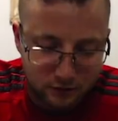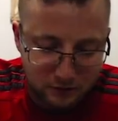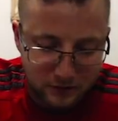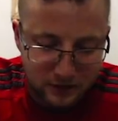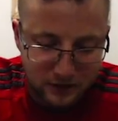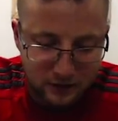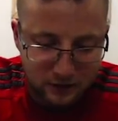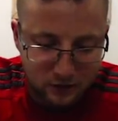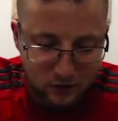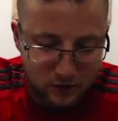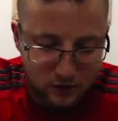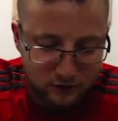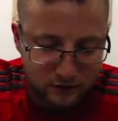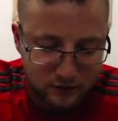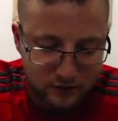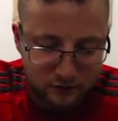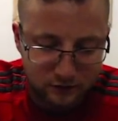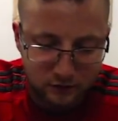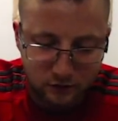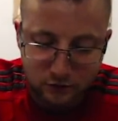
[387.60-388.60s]
million coins
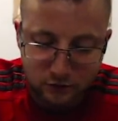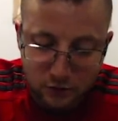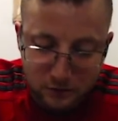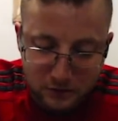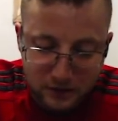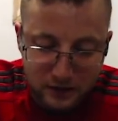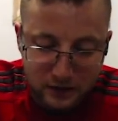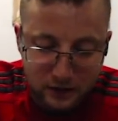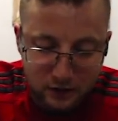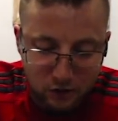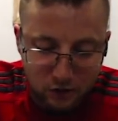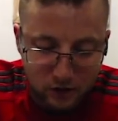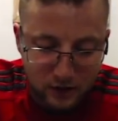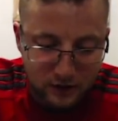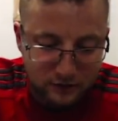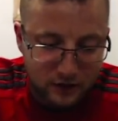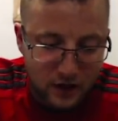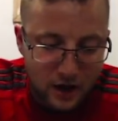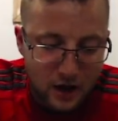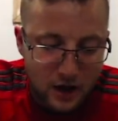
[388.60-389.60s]
out of it. So two million
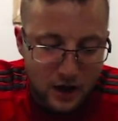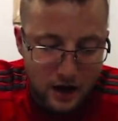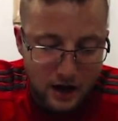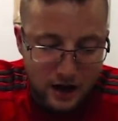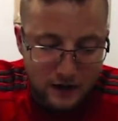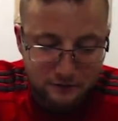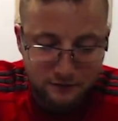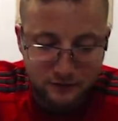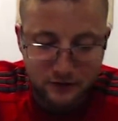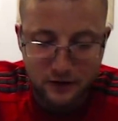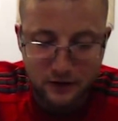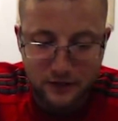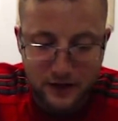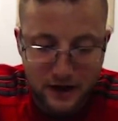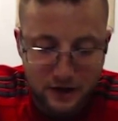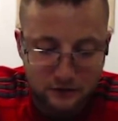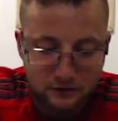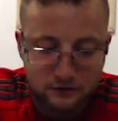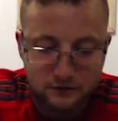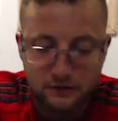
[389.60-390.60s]
coins uh, for a
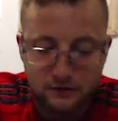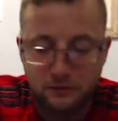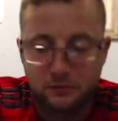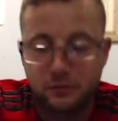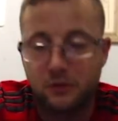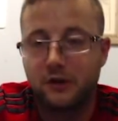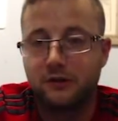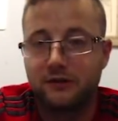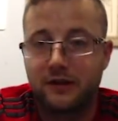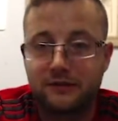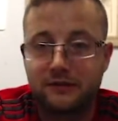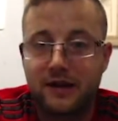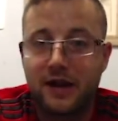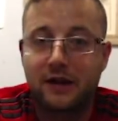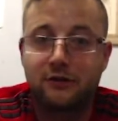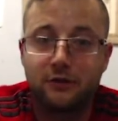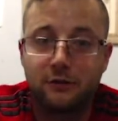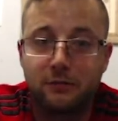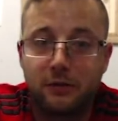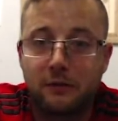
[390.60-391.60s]
thousand FIFA points points. That's
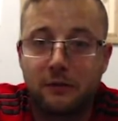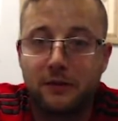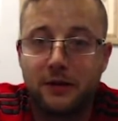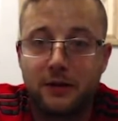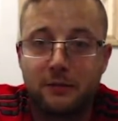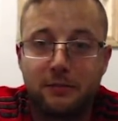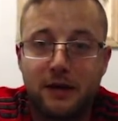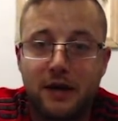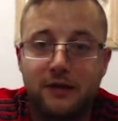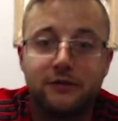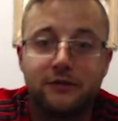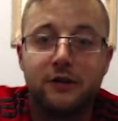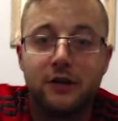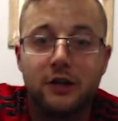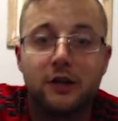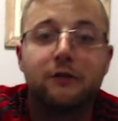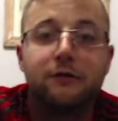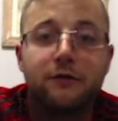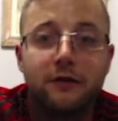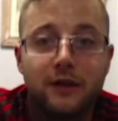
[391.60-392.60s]
actually probably the best
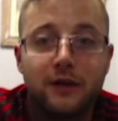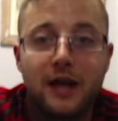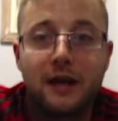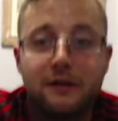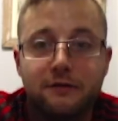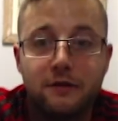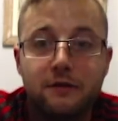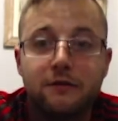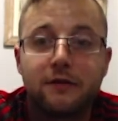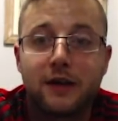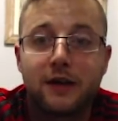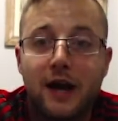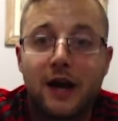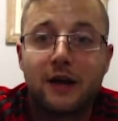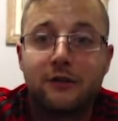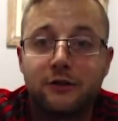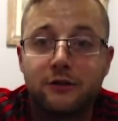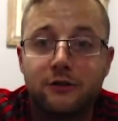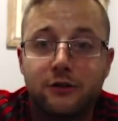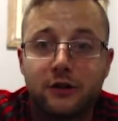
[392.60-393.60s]
deal for like FIFA
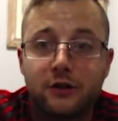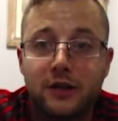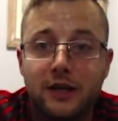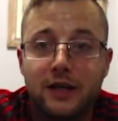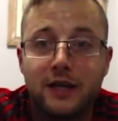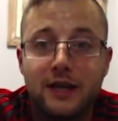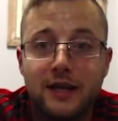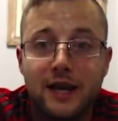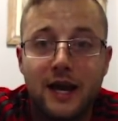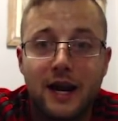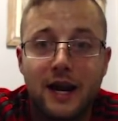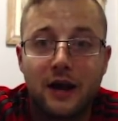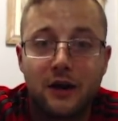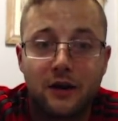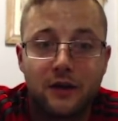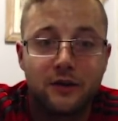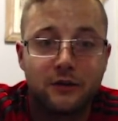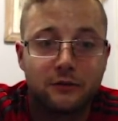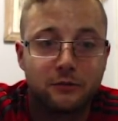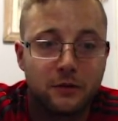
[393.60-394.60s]
cash that you're going to get out
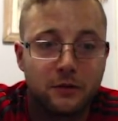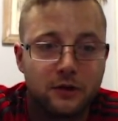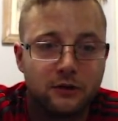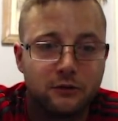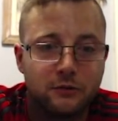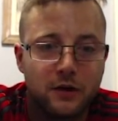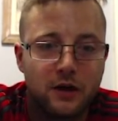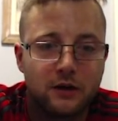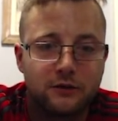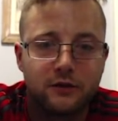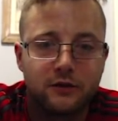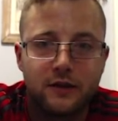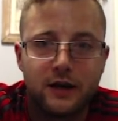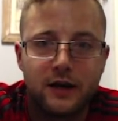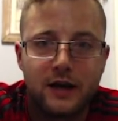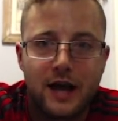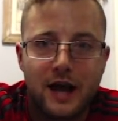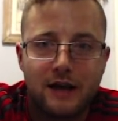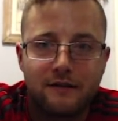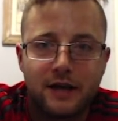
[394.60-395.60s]
of this one as well. So there
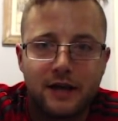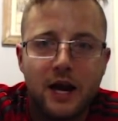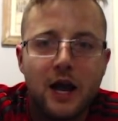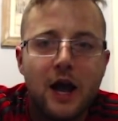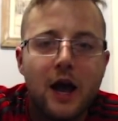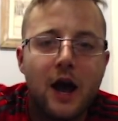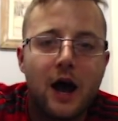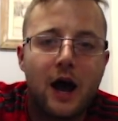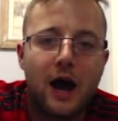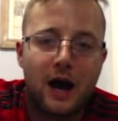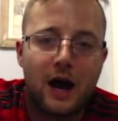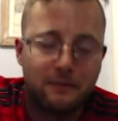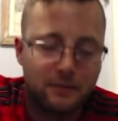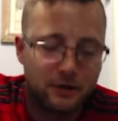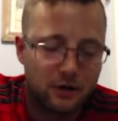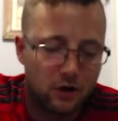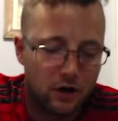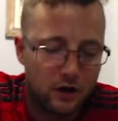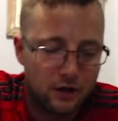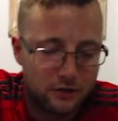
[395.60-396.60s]
you have it. Um,
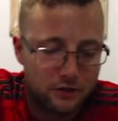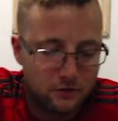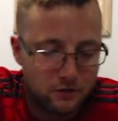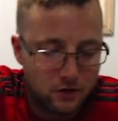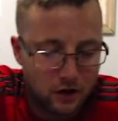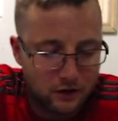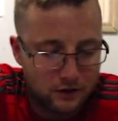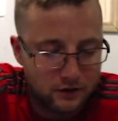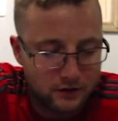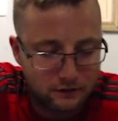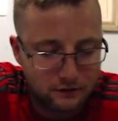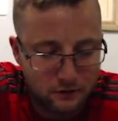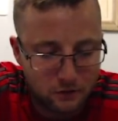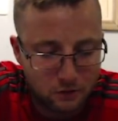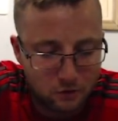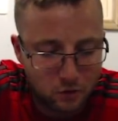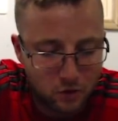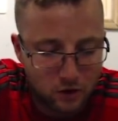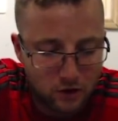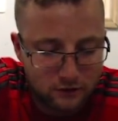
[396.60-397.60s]
gone through all the different
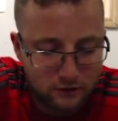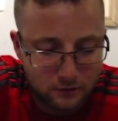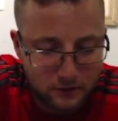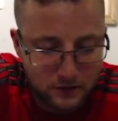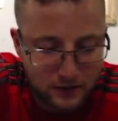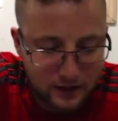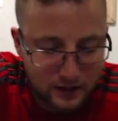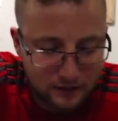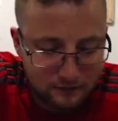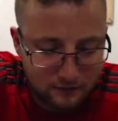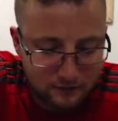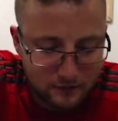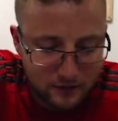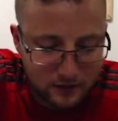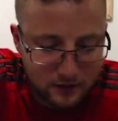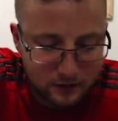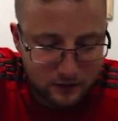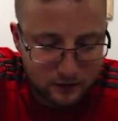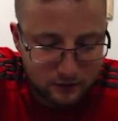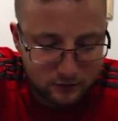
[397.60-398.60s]
rewards that we can get from
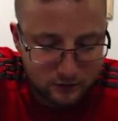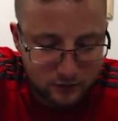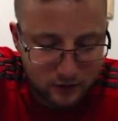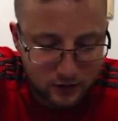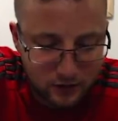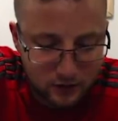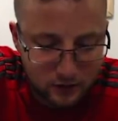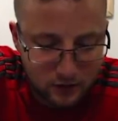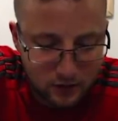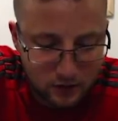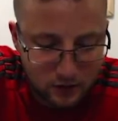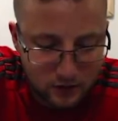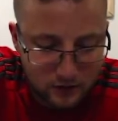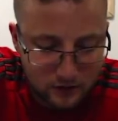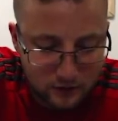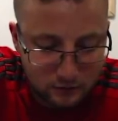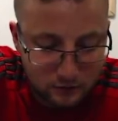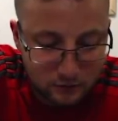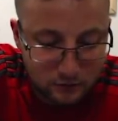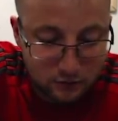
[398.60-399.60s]
here. You can start along on
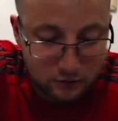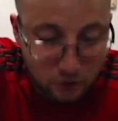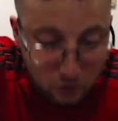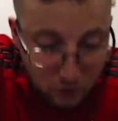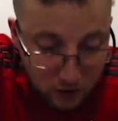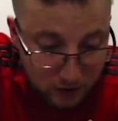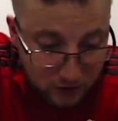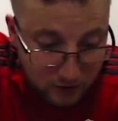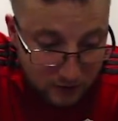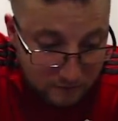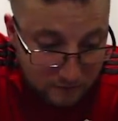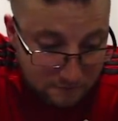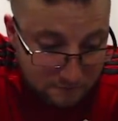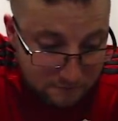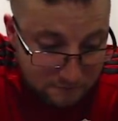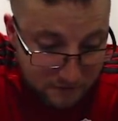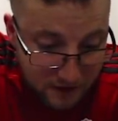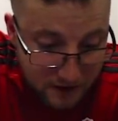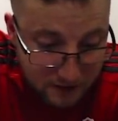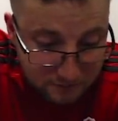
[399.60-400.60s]
this one.
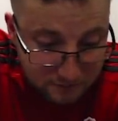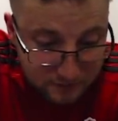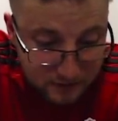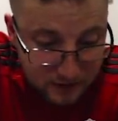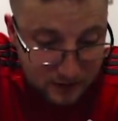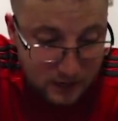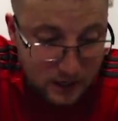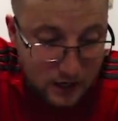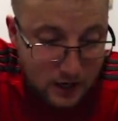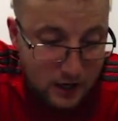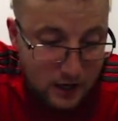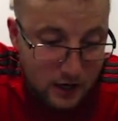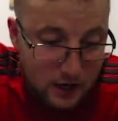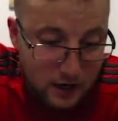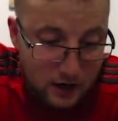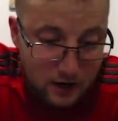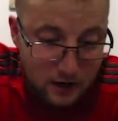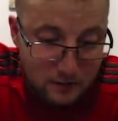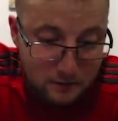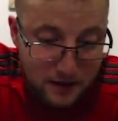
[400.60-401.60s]
250
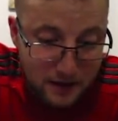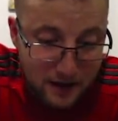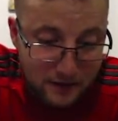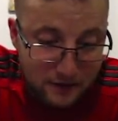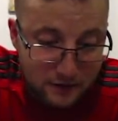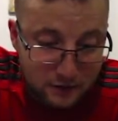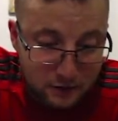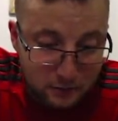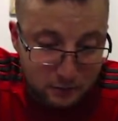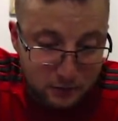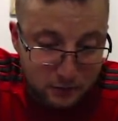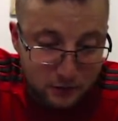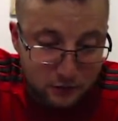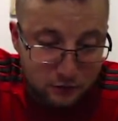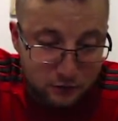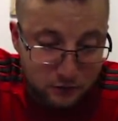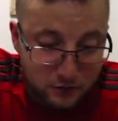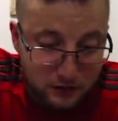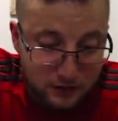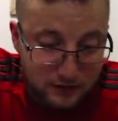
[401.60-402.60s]
Oh man, the
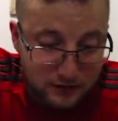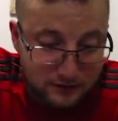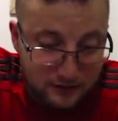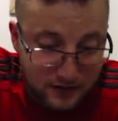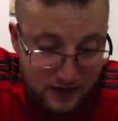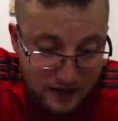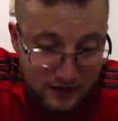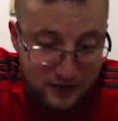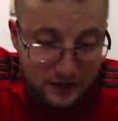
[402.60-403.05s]
doubloons really take